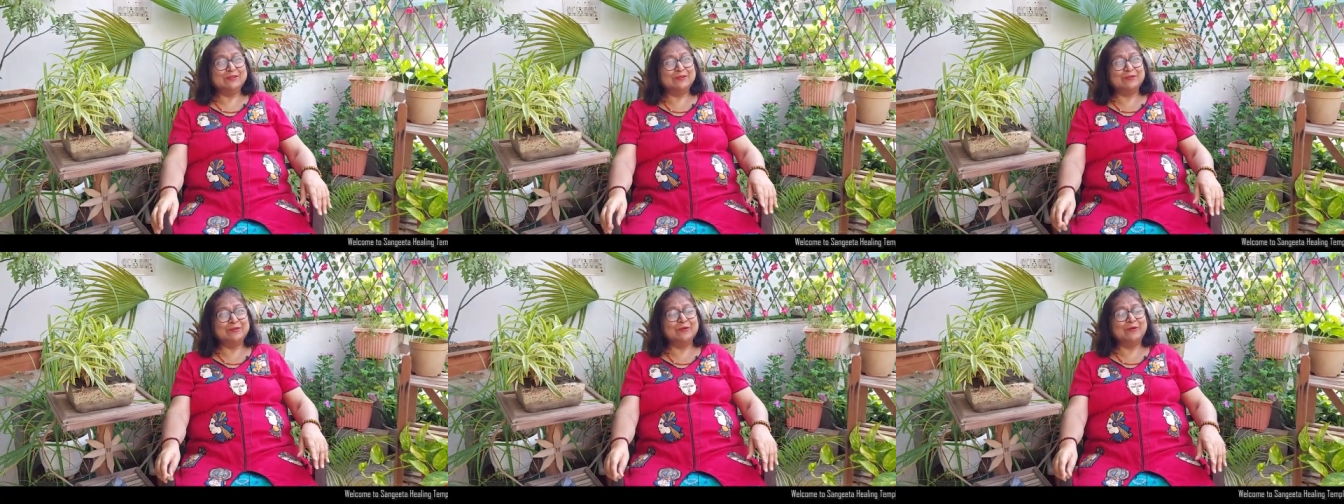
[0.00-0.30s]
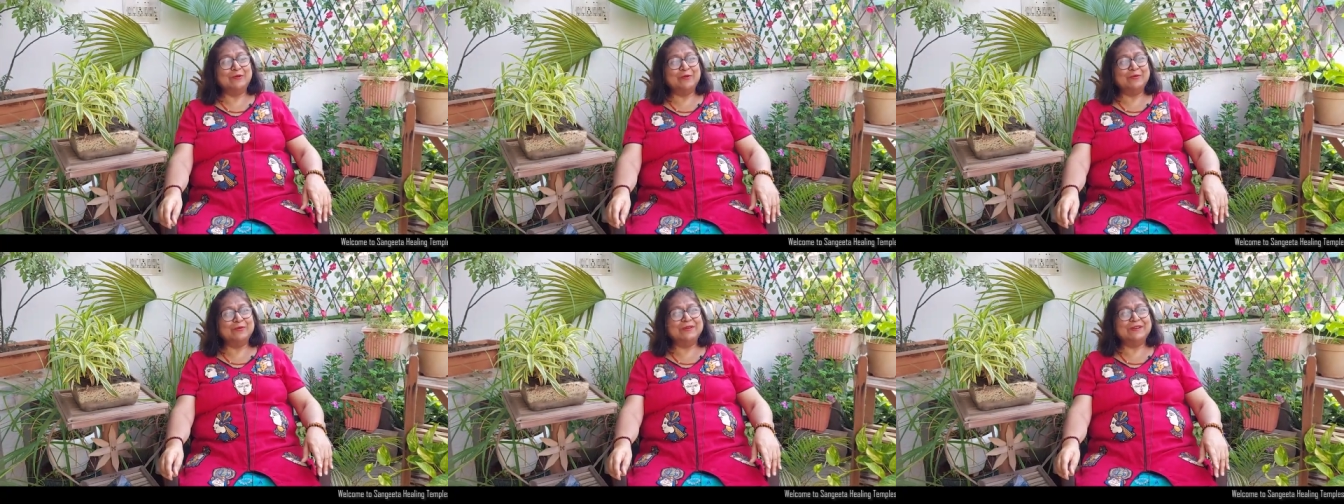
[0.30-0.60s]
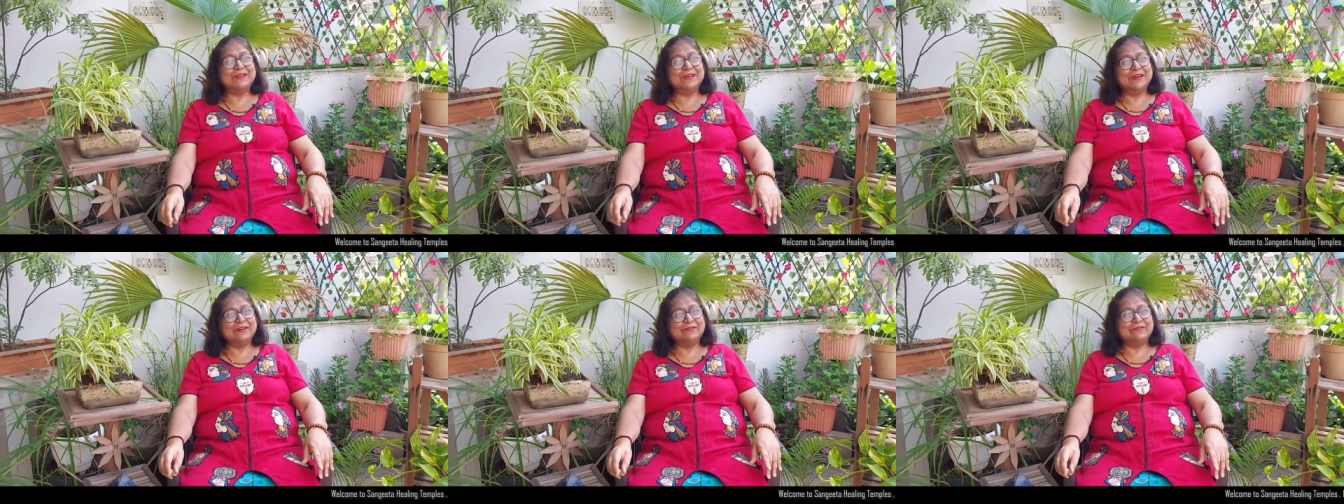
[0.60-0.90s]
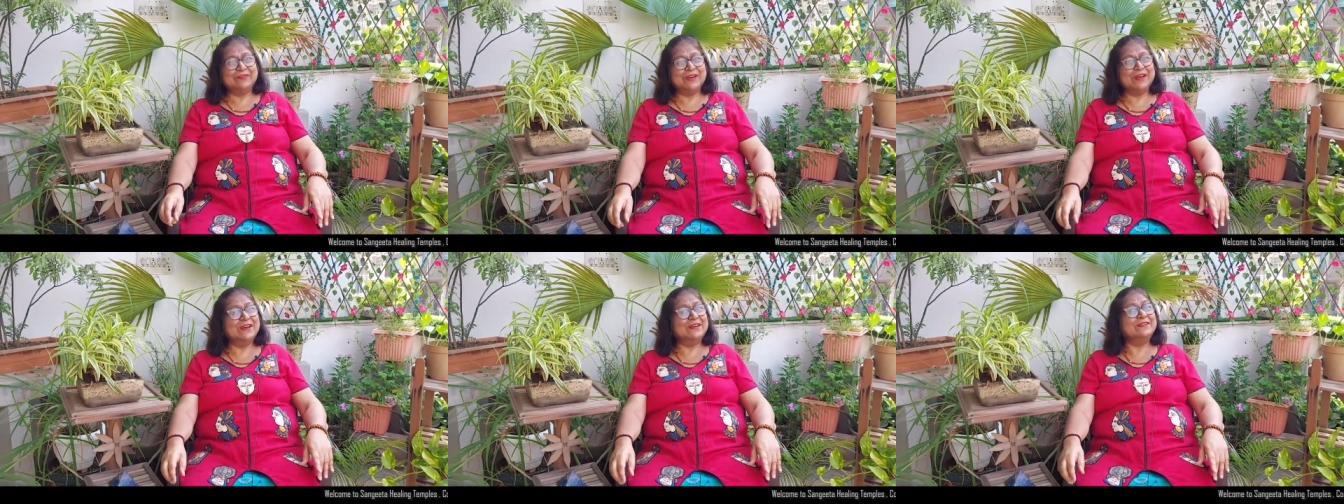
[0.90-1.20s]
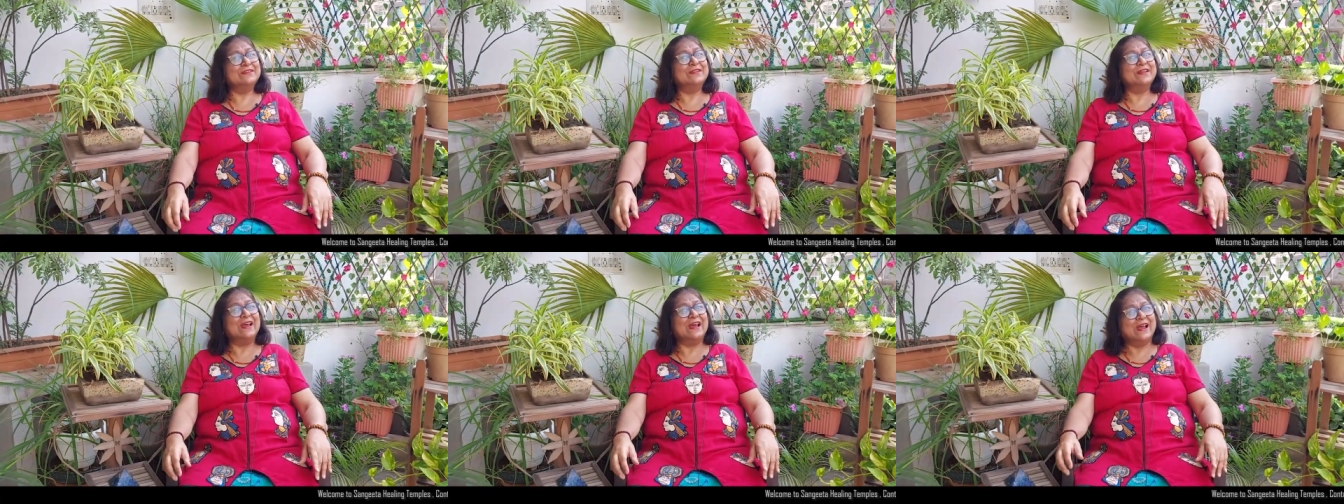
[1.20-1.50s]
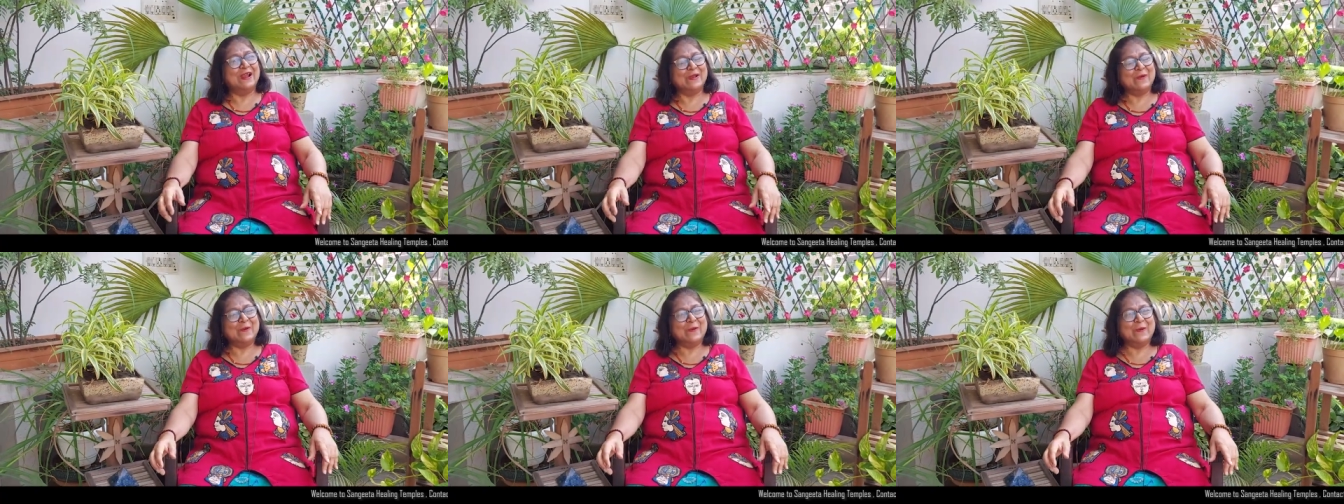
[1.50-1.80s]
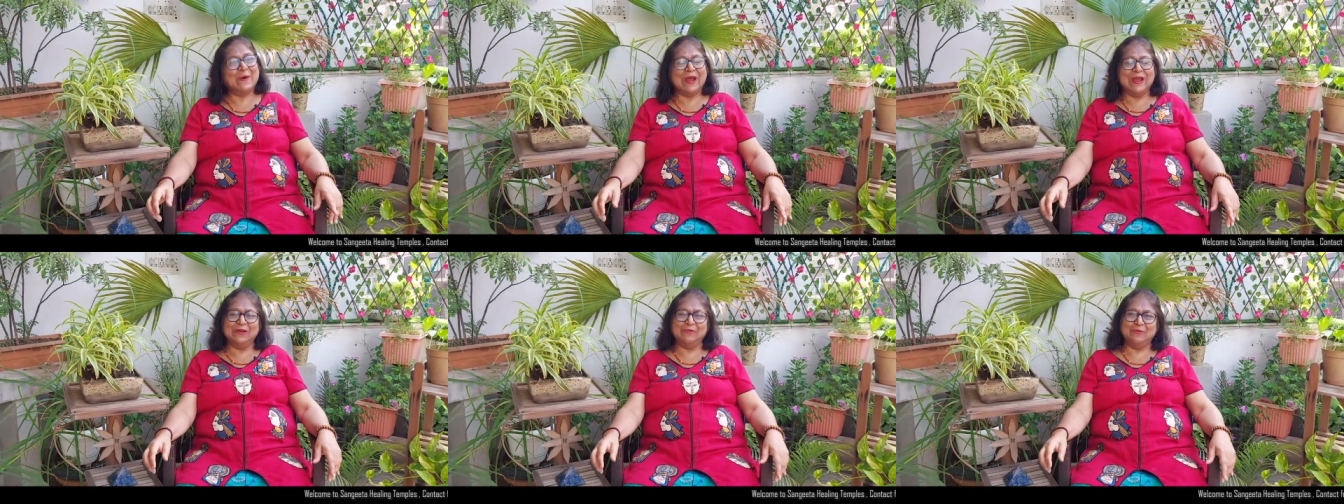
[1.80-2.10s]
So dear friends,
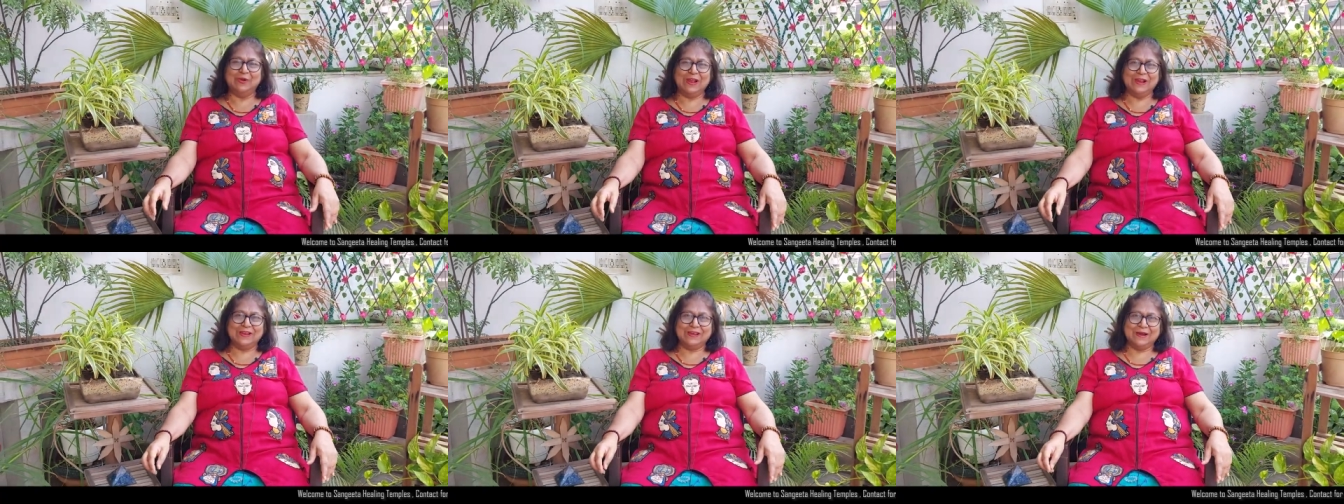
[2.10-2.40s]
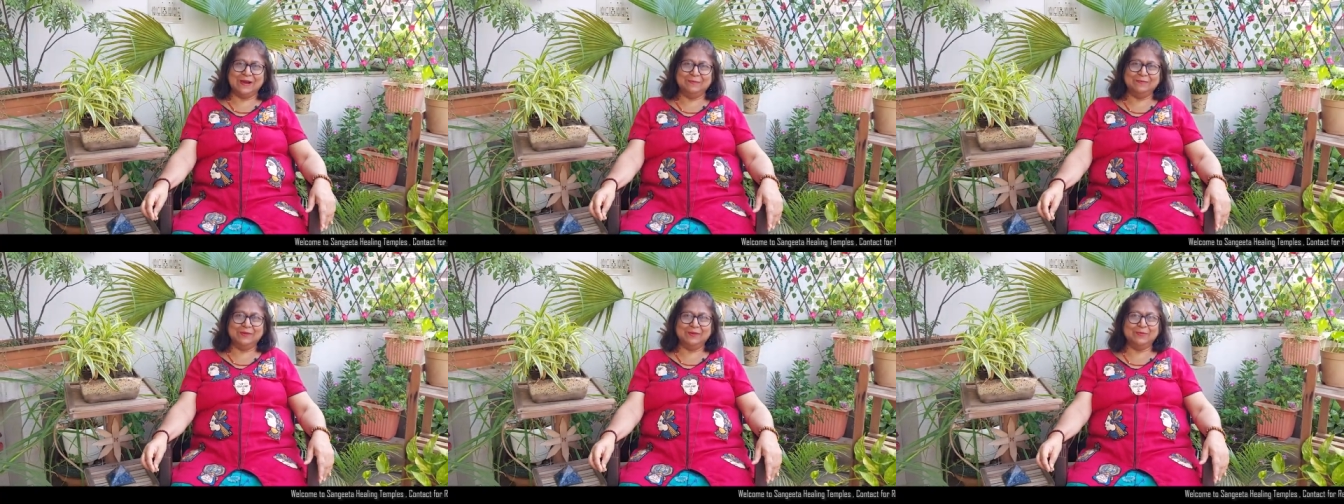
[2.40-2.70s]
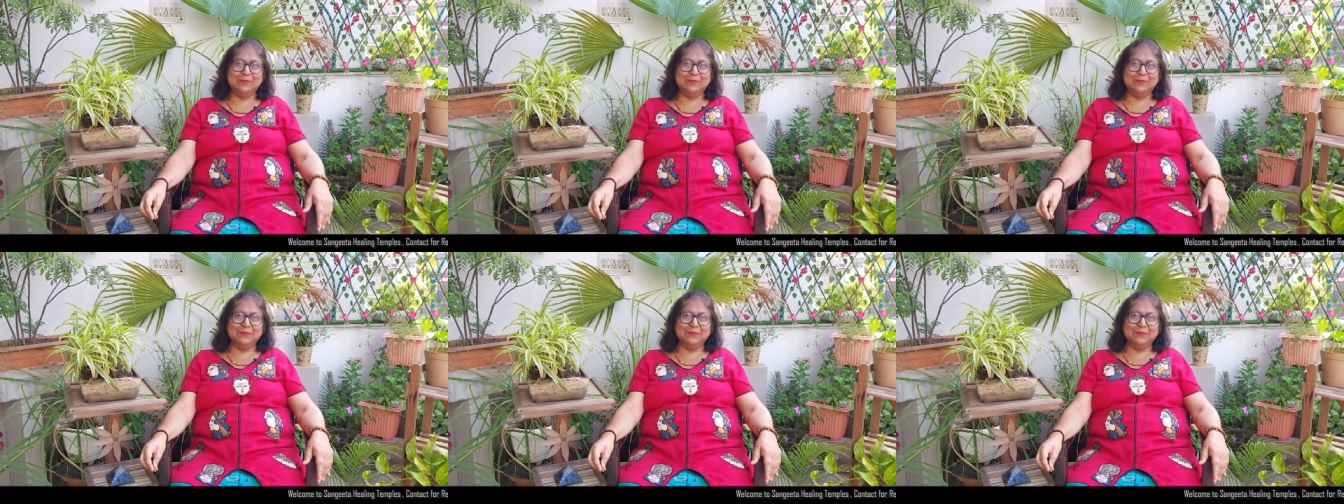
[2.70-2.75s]
hello and welcome